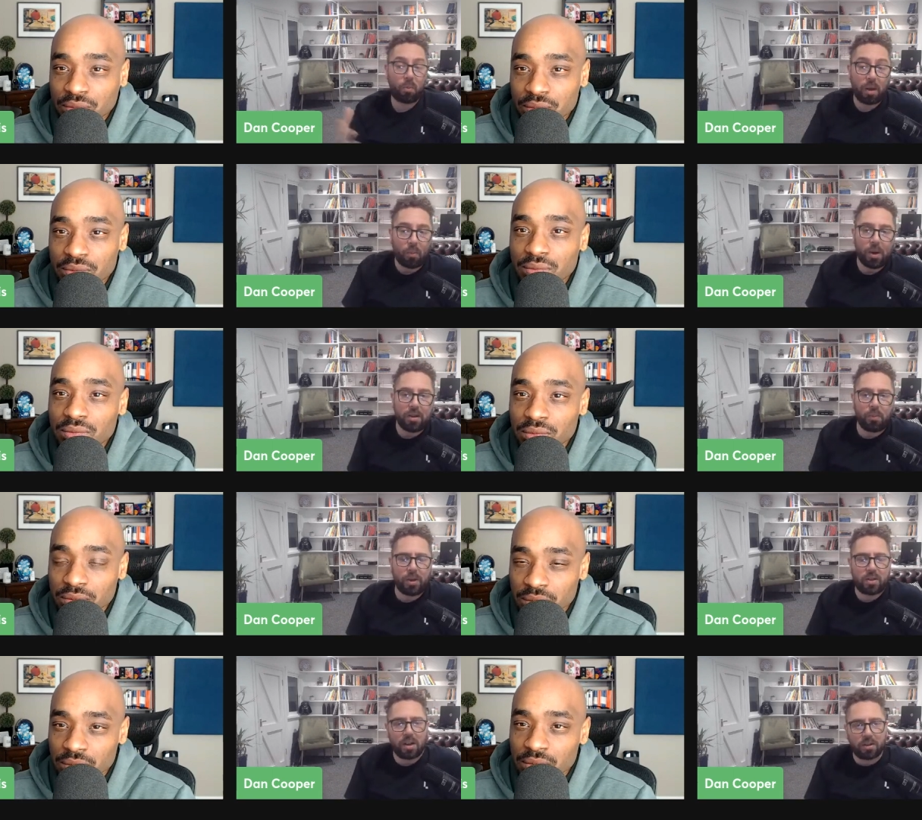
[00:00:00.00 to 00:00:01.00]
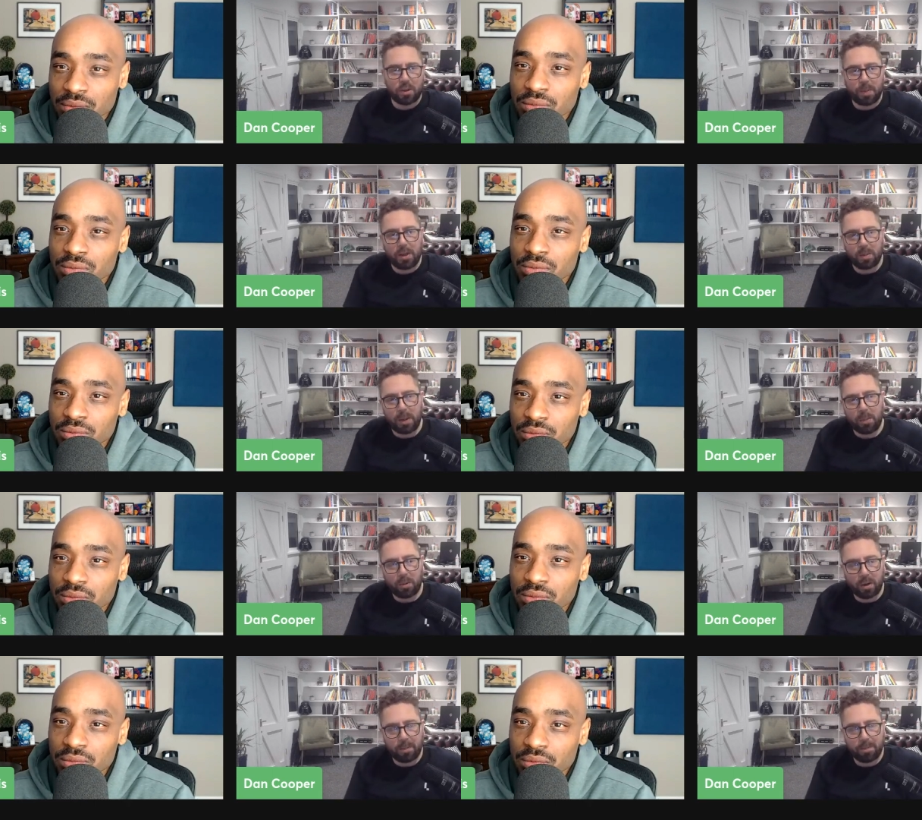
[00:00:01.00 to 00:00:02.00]
Speaker 1: well, then we we start to speak to
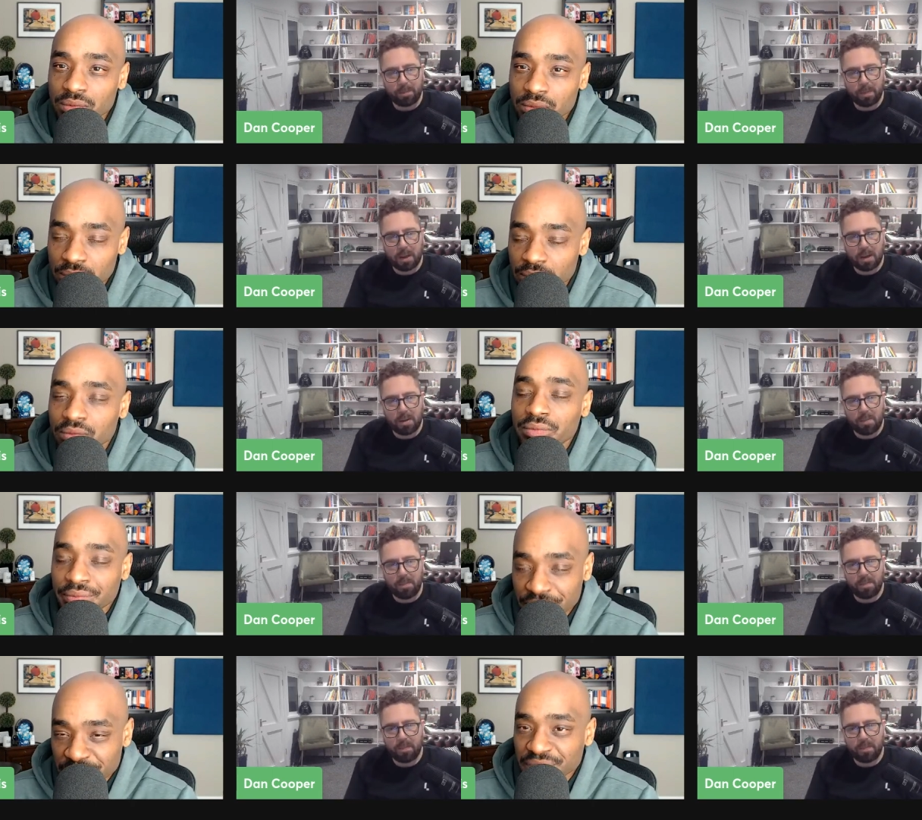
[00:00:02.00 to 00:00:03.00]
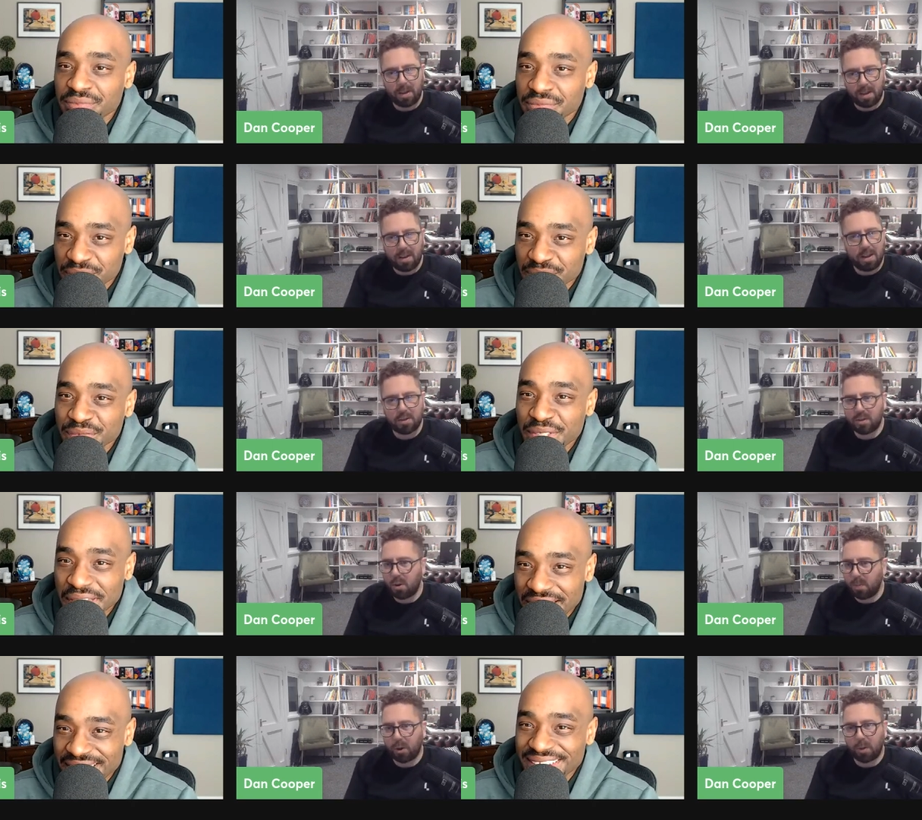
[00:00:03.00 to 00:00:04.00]
people, right? Um, it's
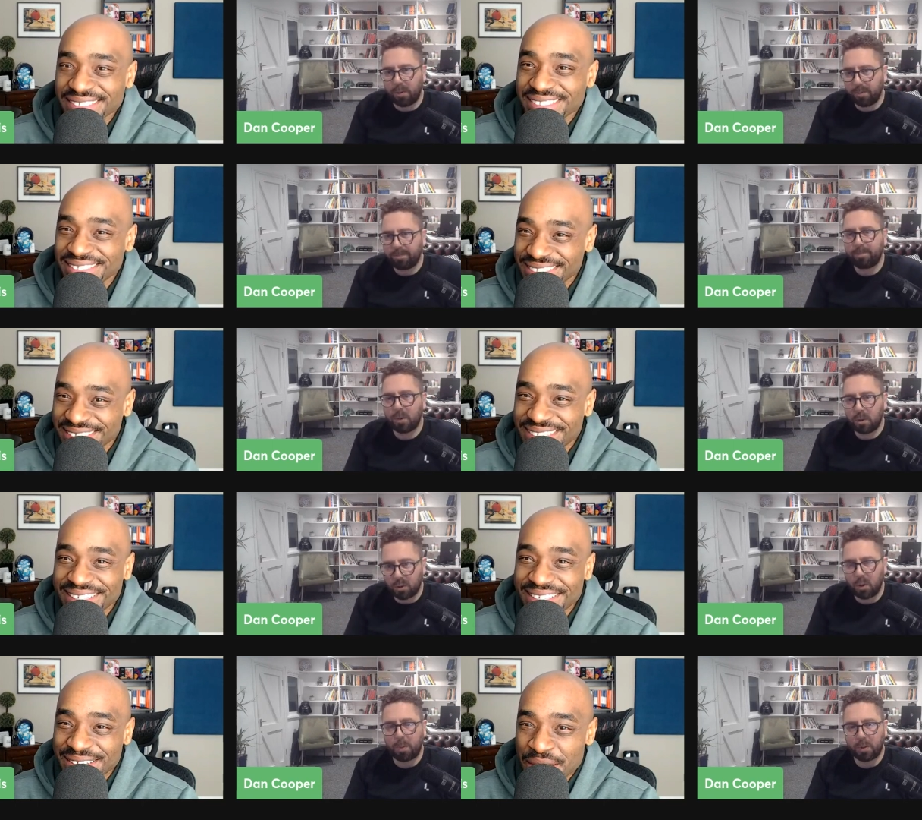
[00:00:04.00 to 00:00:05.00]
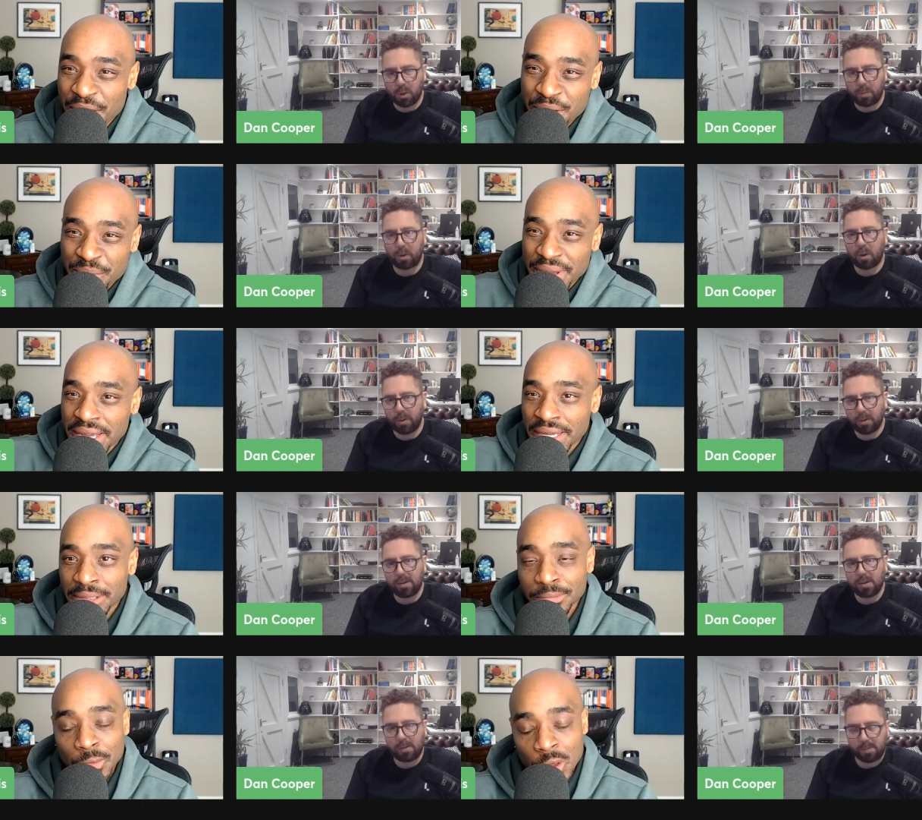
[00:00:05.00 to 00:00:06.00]
super, common. super. Oh super
Speaker 2: man,
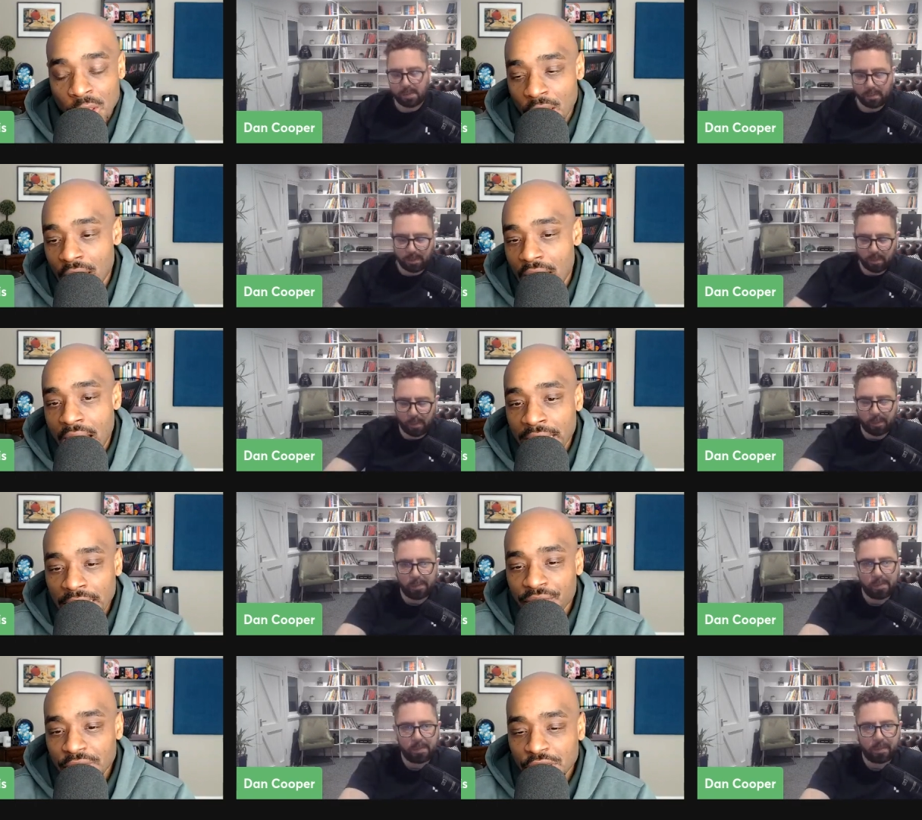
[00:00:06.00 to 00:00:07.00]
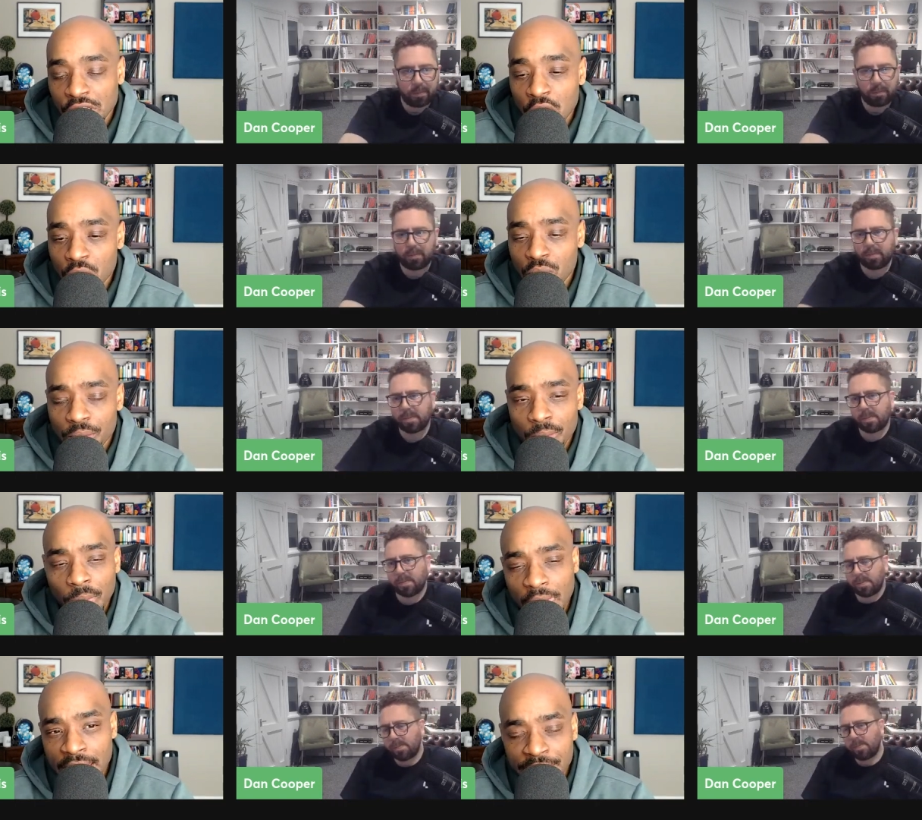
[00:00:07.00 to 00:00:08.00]
common. I love it. So
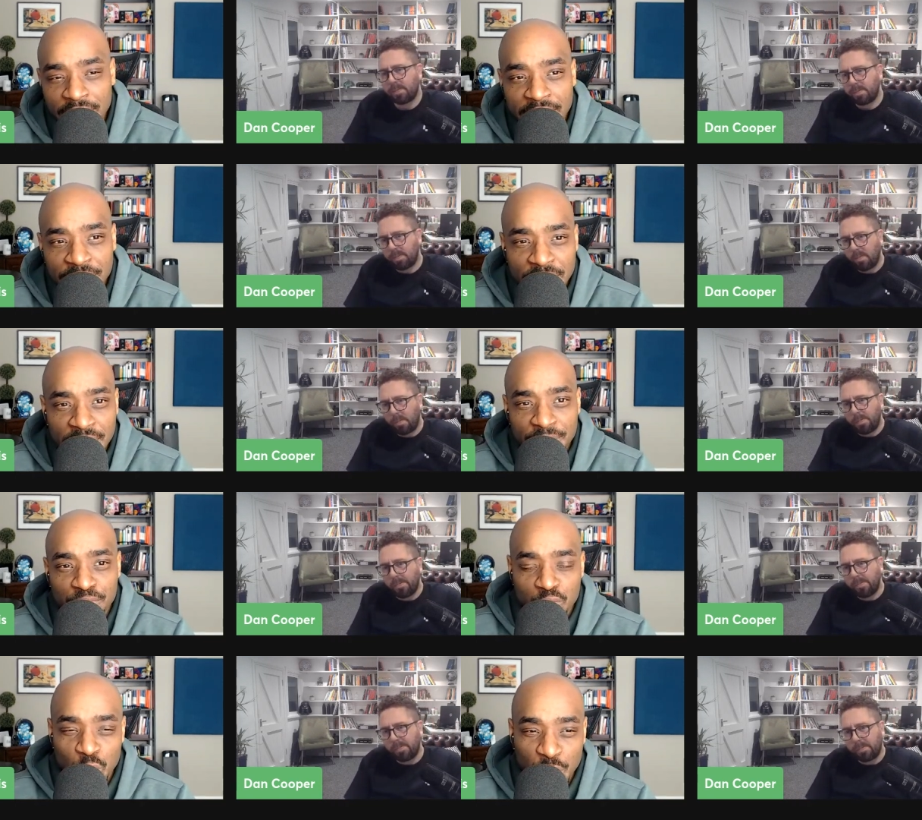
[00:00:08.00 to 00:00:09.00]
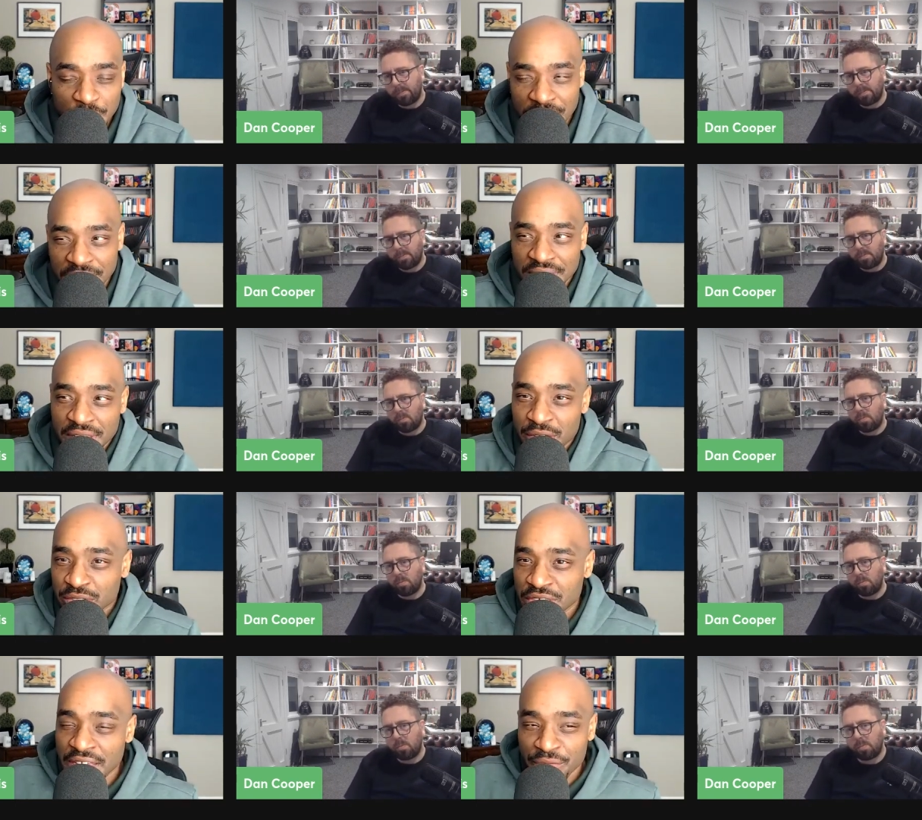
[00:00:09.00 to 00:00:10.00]
in in the there's
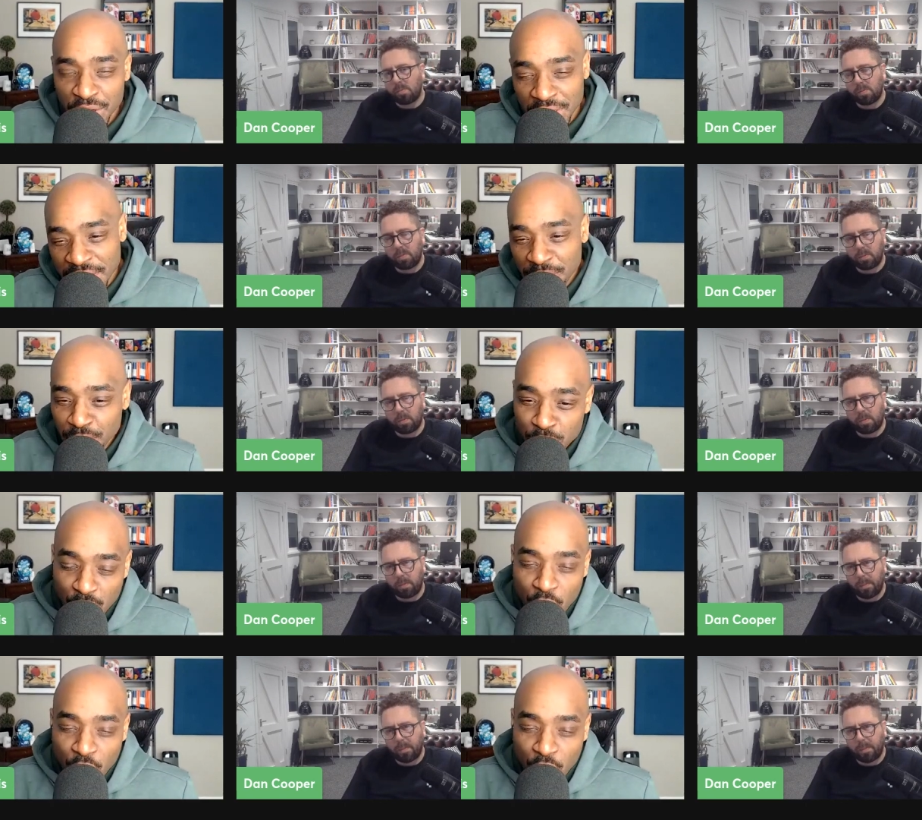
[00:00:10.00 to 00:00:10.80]
definitely a blue